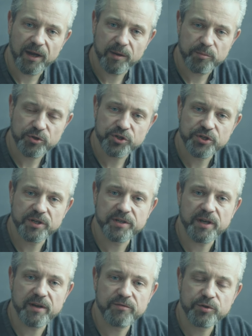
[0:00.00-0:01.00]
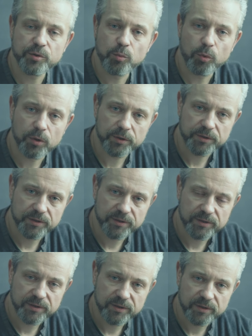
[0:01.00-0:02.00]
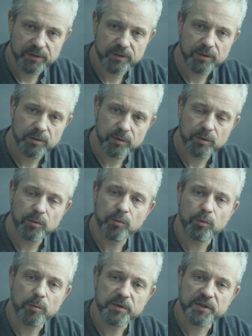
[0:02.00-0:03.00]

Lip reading: I appreciate everyone who